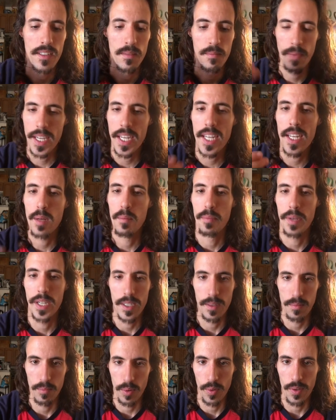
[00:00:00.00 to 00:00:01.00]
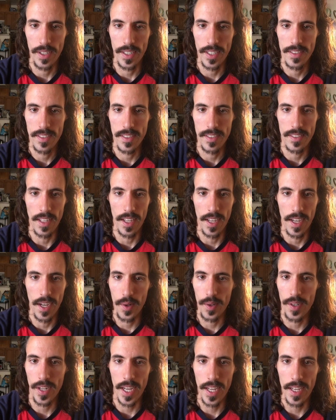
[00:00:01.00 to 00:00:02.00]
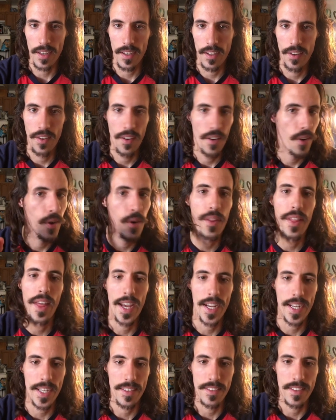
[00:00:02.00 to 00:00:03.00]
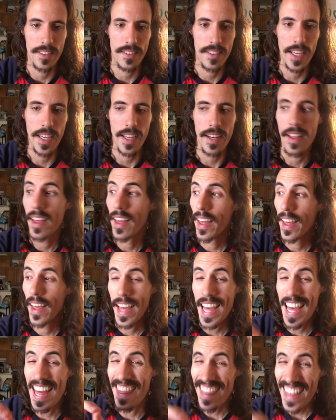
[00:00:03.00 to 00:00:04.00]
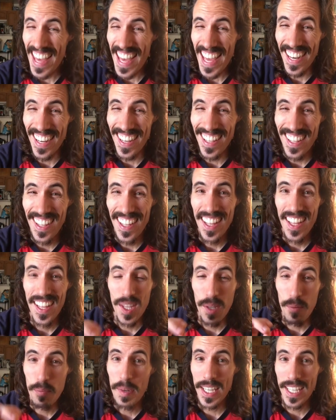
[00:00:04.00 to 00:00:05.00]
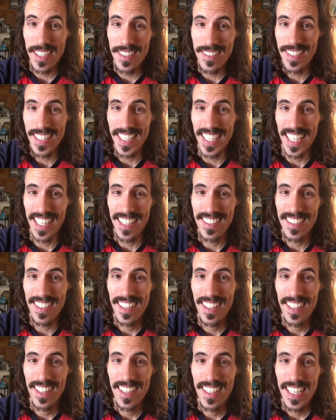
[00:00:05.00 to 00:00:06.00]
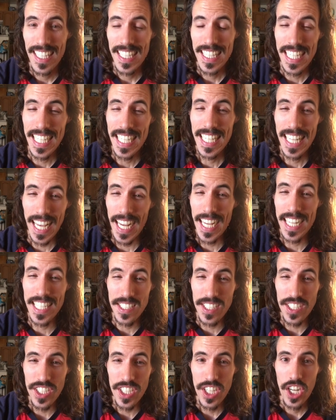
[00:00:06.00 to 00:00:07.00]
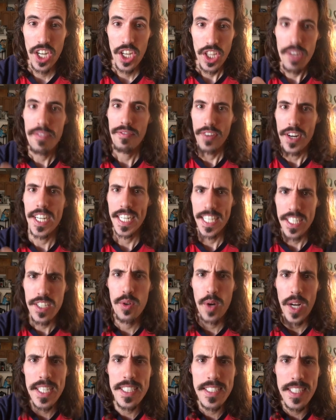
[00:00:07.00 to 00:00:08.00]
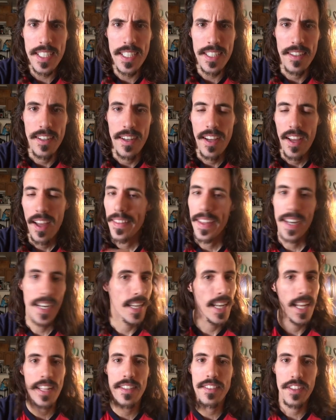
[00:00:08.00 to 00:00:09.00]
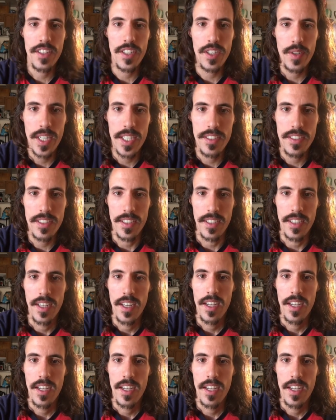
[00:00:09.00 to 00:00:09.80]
make it a bigger point to say, okay, who the heck is this kid? And then the biggest thing is they need to answer the frickin' question. They didn't answer the question.